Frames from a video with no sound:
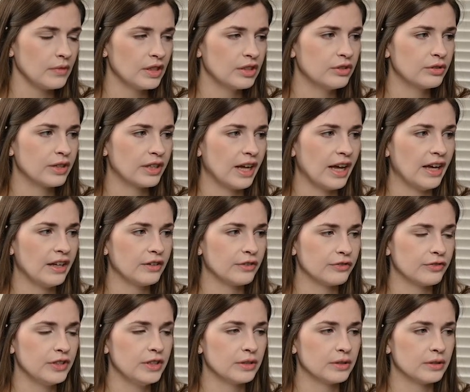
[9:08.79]
you can add a
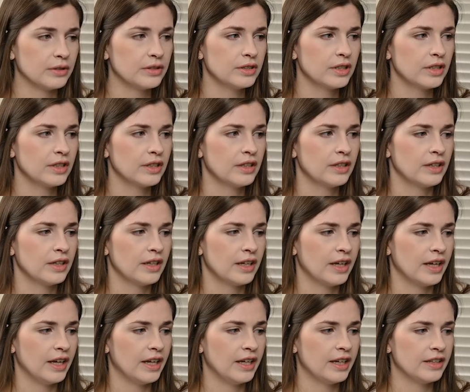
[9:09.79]
field
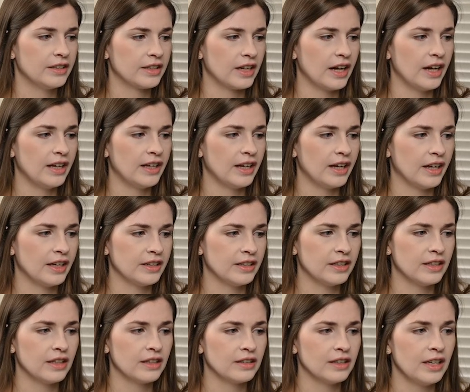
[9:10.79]
and I
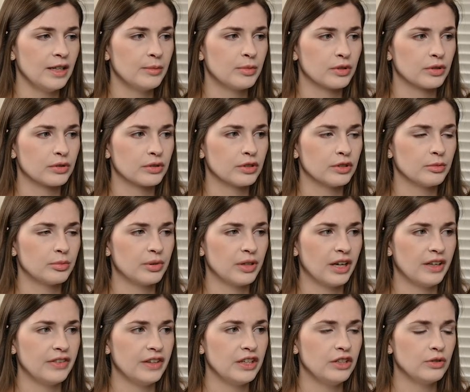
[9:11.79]
added a label group
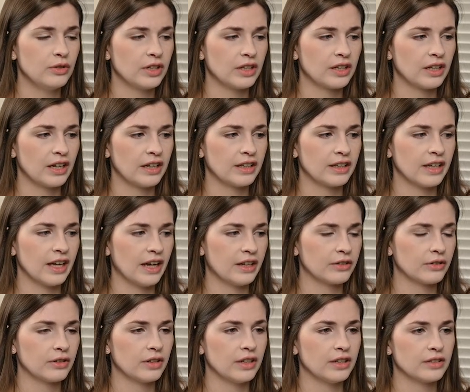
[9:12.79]
and then you can kind of
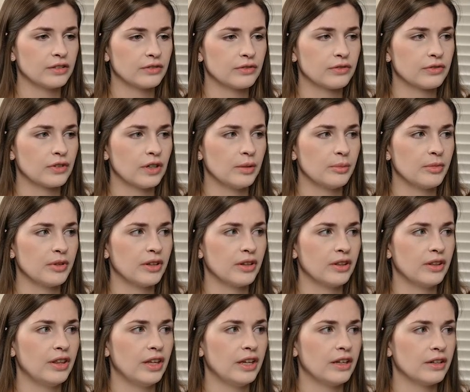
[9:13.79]
categorize from
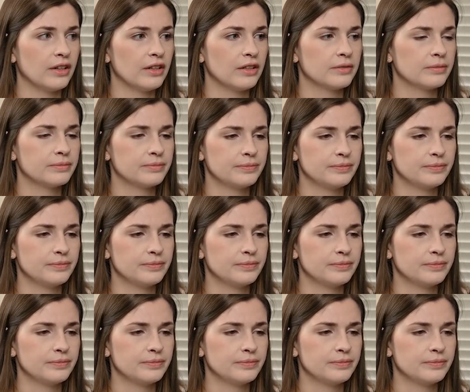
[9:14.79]
there.